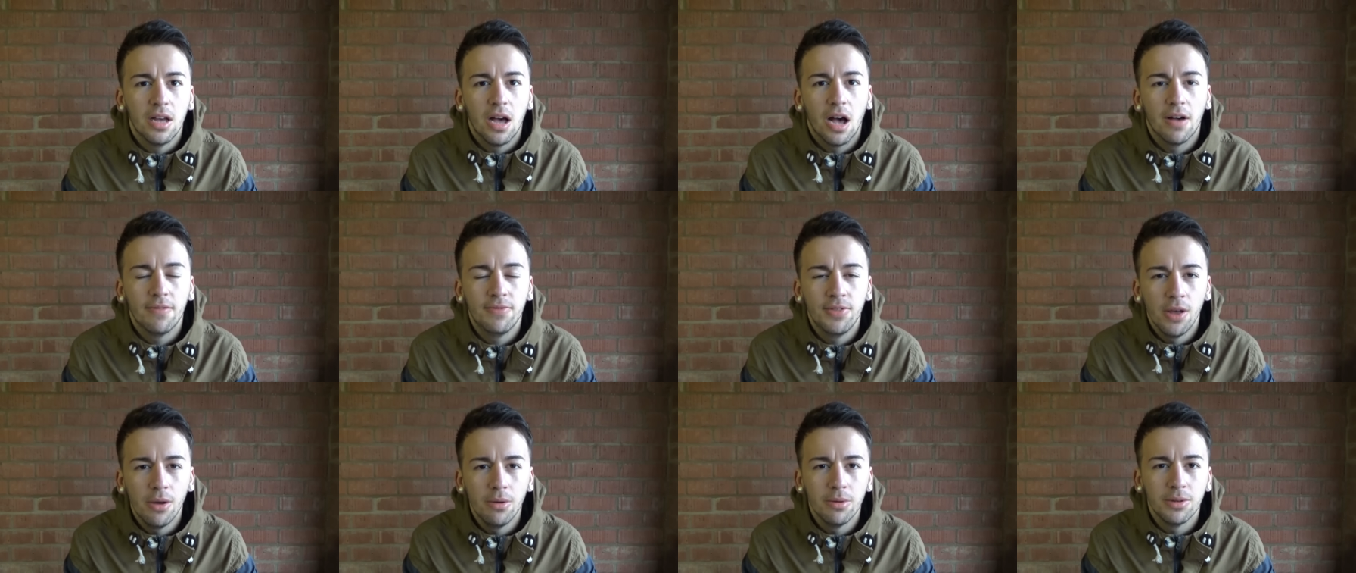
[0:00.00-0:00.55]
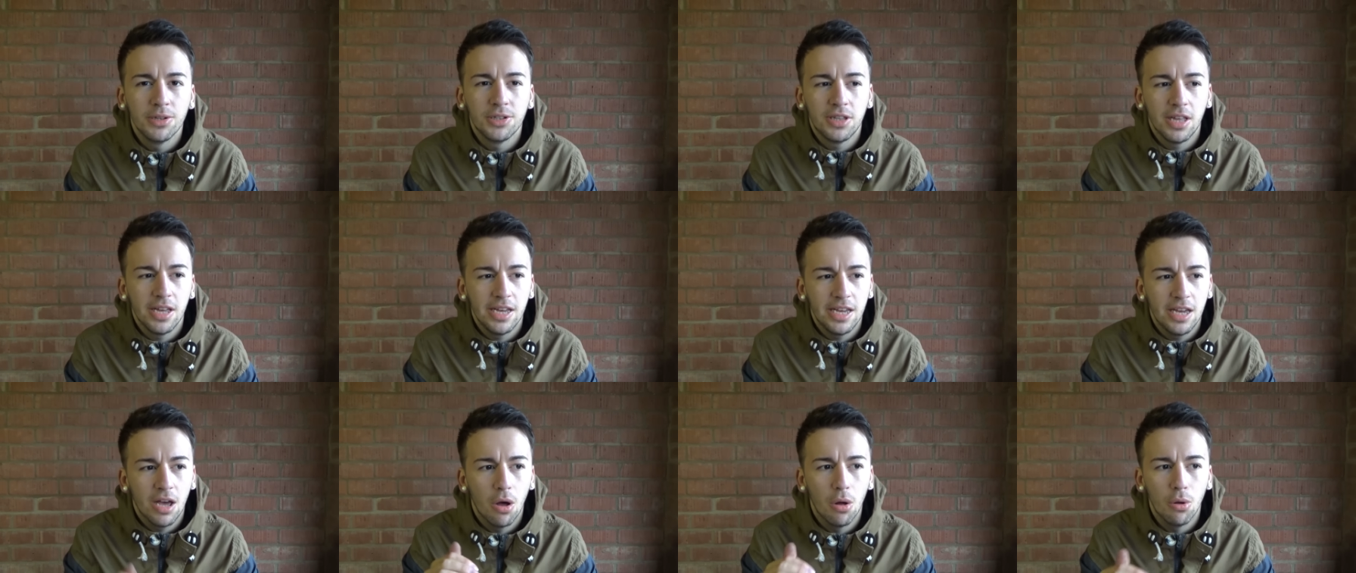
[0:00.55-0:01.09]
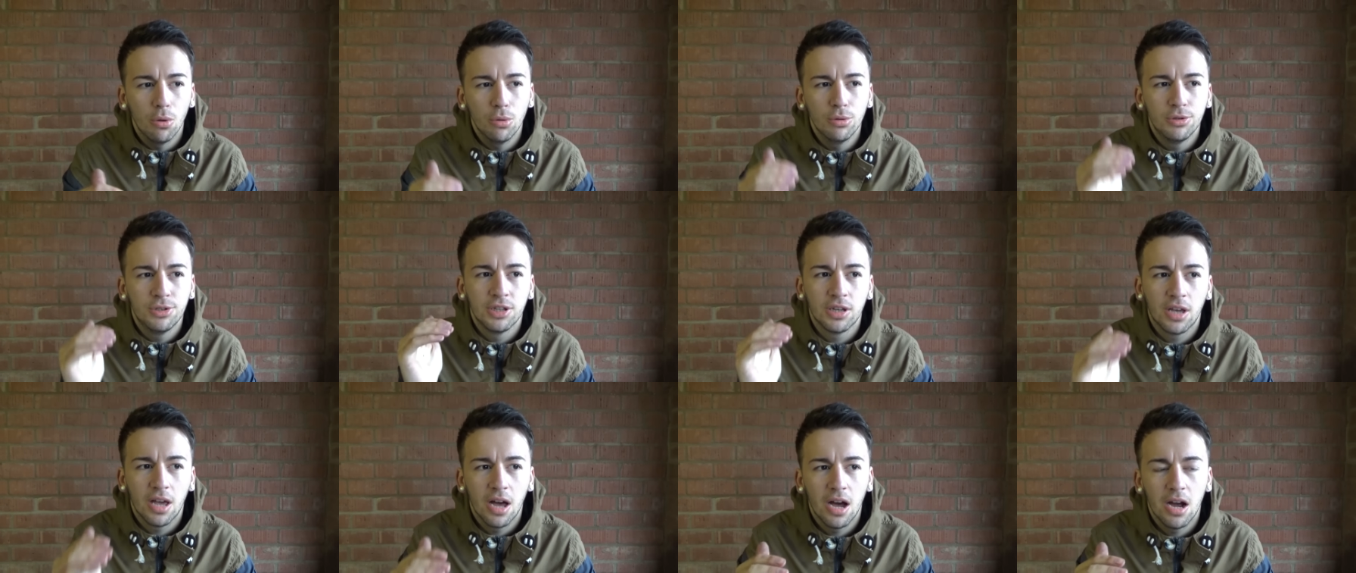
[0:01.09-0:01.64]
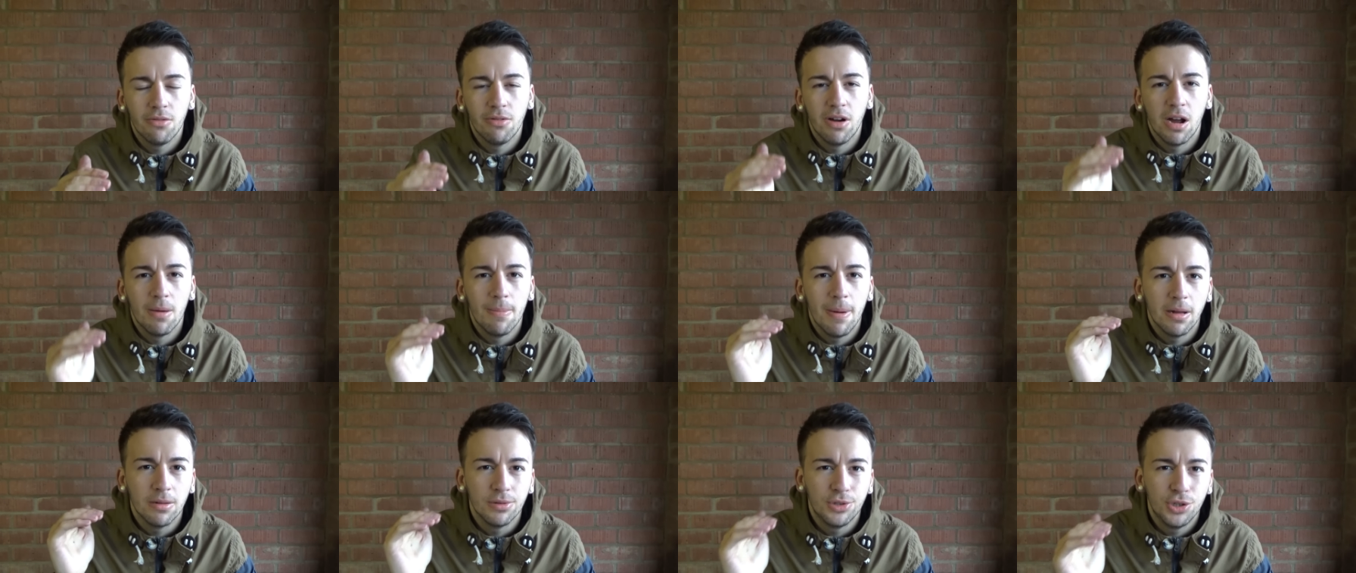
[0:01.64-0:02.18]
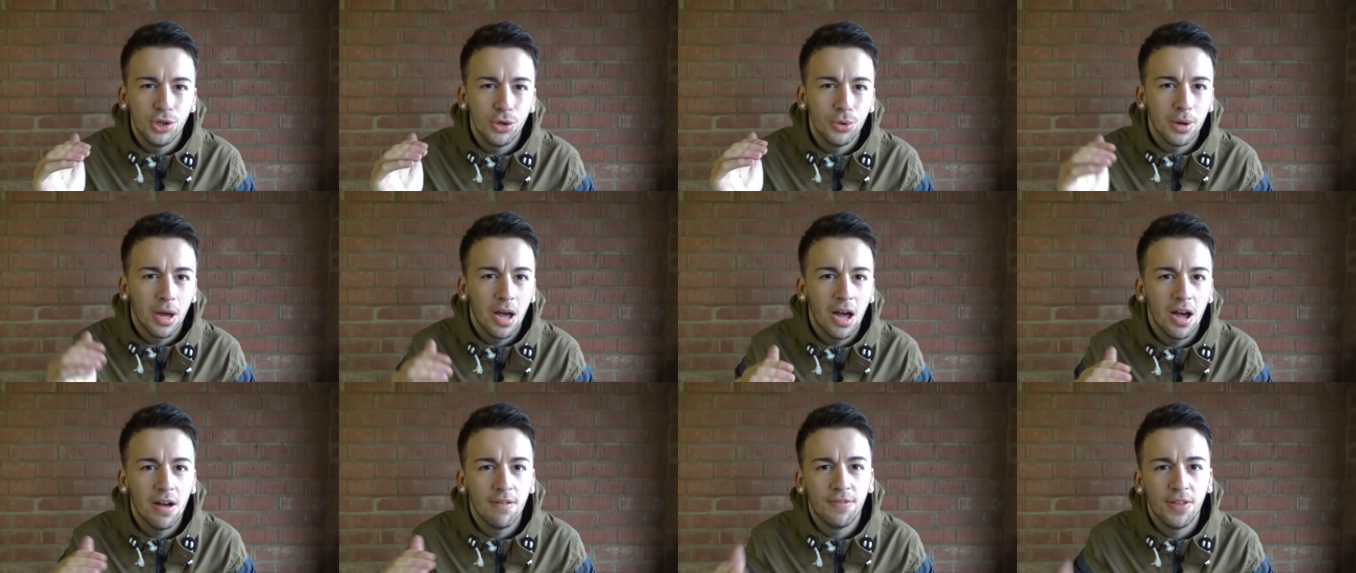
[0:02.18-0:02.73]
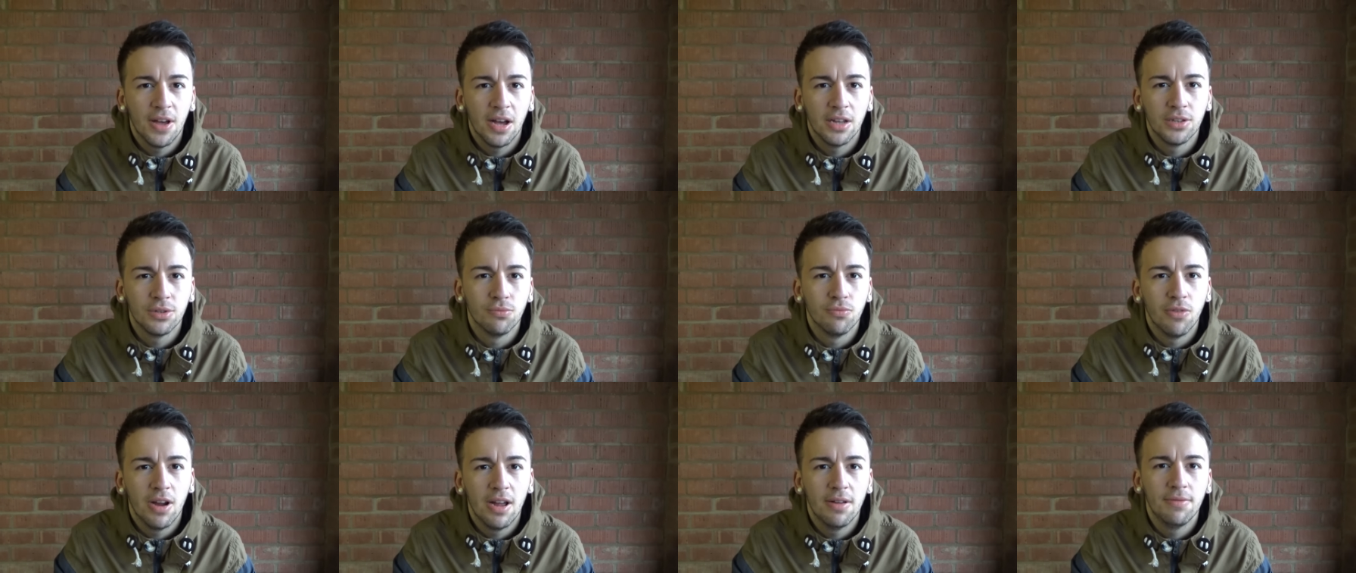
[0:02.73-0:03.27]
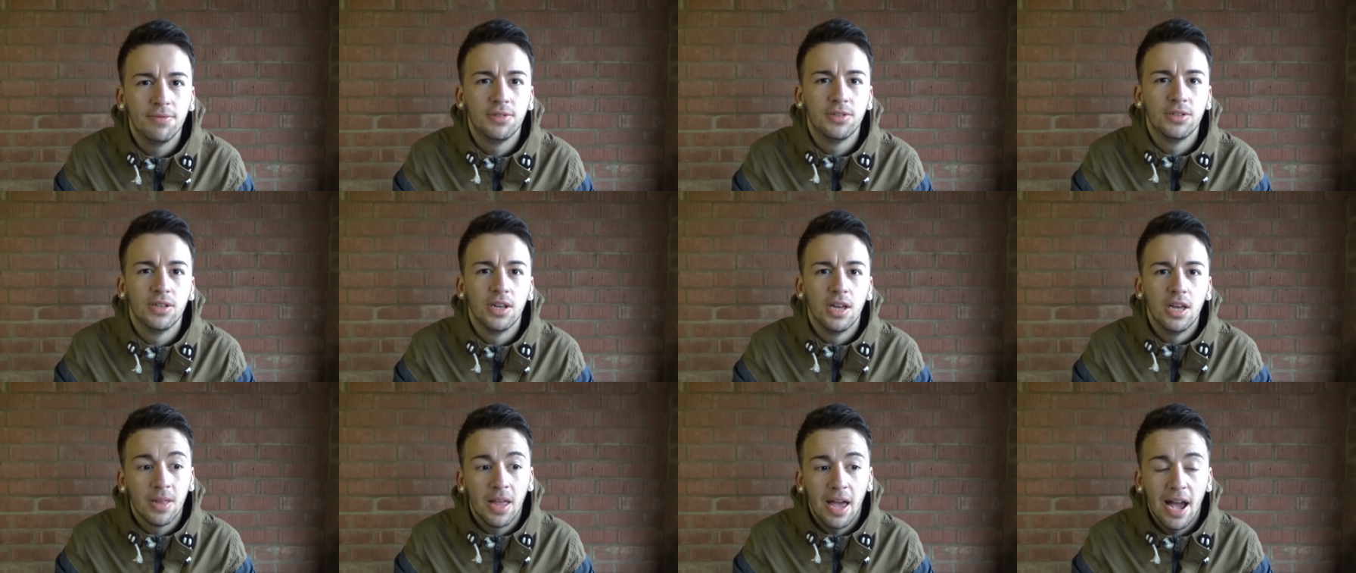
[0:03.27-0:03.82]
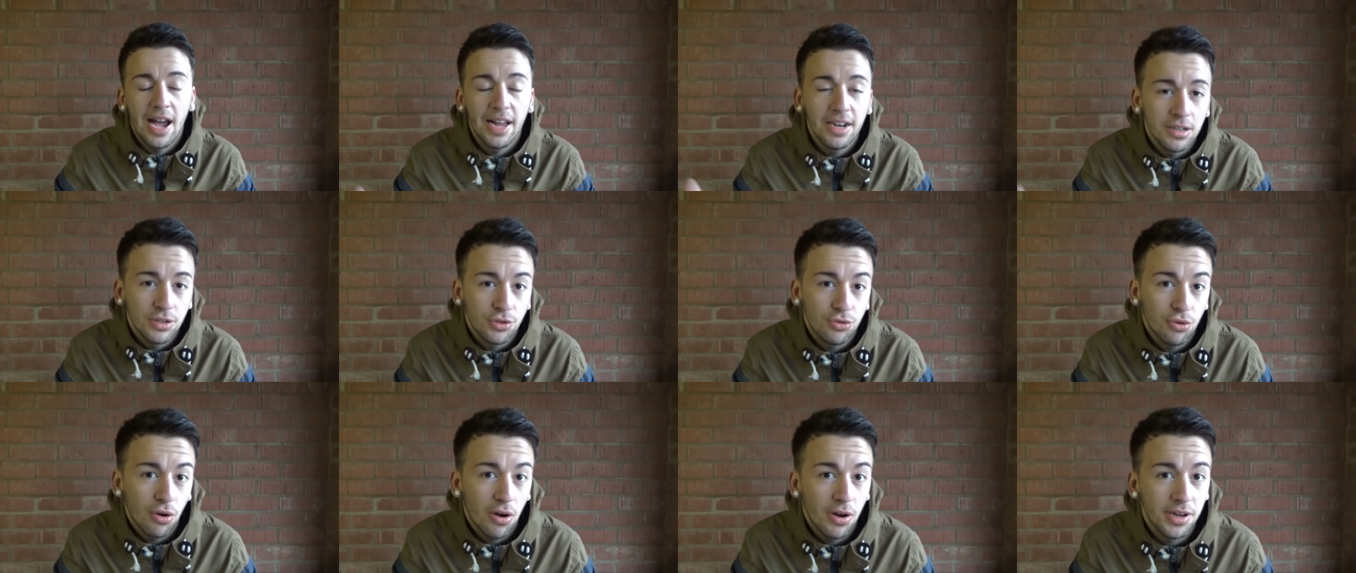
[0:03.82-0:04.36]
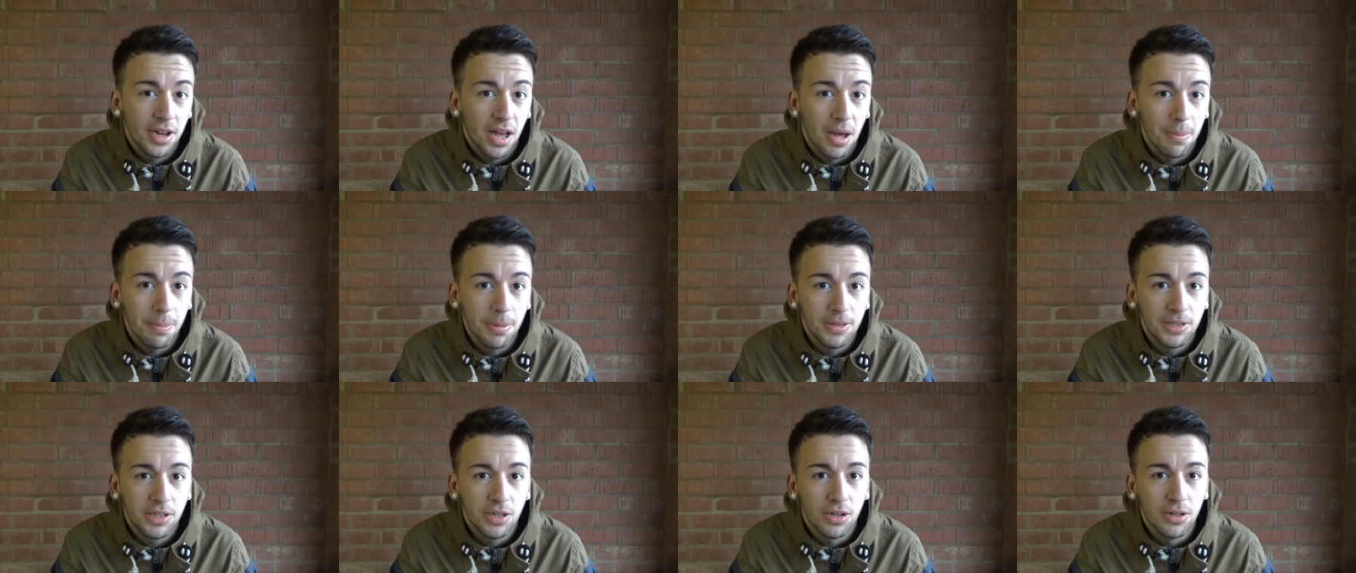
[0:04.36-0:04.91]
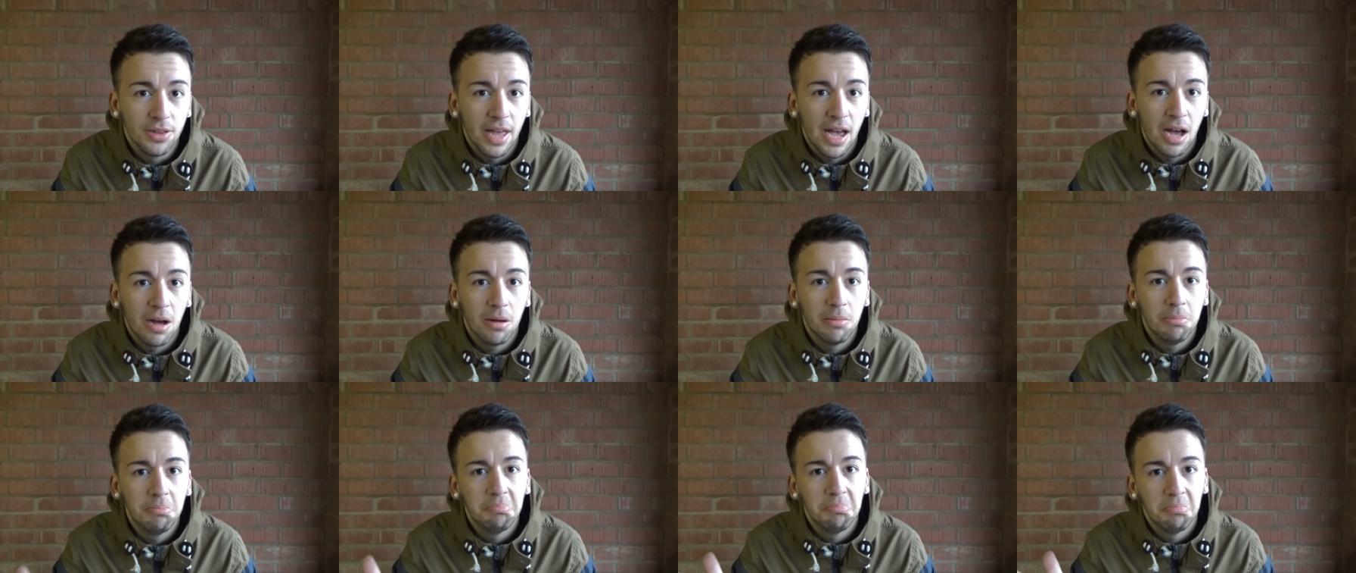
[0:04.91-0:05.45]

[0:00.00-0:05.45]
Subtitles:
I've noticed that he holds the car at about 2,500 revs. Hadn't tried it up until now,